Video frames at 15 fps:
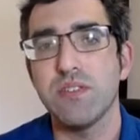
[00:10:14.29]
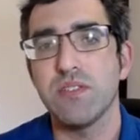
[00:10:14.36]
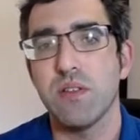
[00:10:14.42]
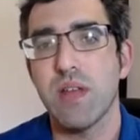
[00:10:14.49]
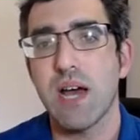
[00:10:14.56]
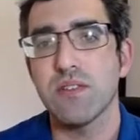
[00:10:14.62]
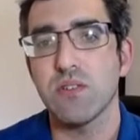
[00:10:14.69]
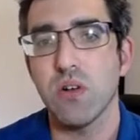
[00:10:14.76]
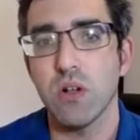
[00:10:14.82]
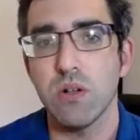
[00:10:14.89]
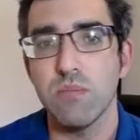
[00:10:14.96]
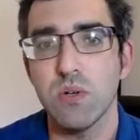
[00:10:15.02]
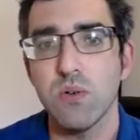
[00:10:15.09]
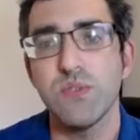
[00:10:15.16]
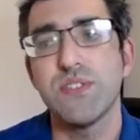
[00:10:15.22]
So that's
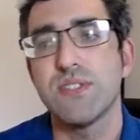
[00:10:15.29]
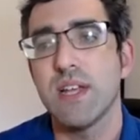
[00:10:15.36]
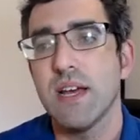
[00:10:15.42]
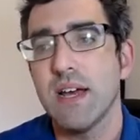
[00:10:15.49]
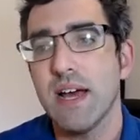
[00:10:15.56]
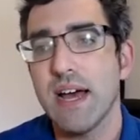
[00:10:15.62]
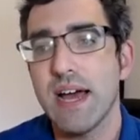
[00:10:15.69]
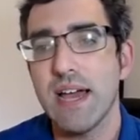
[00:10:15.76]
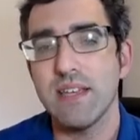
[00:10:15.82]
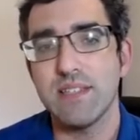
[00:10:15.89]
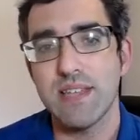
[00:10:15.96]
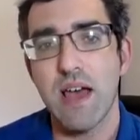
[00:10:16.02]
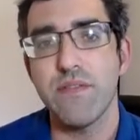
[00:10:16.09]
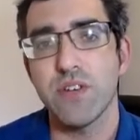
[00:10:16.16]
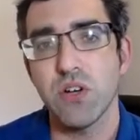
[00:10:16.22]
almost
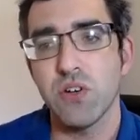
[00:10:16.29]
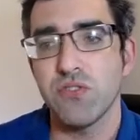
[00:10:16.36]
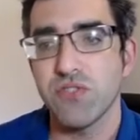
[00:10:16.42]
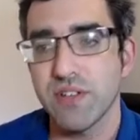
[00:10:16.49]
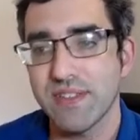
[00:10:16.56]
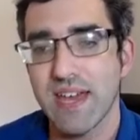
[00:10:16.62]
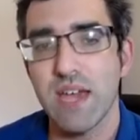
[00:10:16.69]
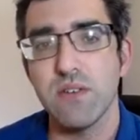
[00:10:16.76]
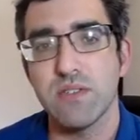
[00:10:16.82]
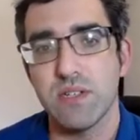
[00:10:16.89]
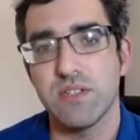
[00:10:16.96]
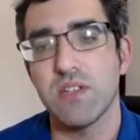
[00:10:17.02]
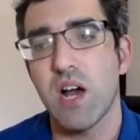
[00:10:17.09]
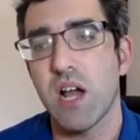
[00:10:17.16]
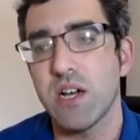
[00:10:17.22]

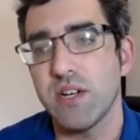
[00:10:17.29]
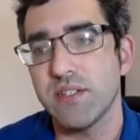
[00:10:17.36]
$700,000.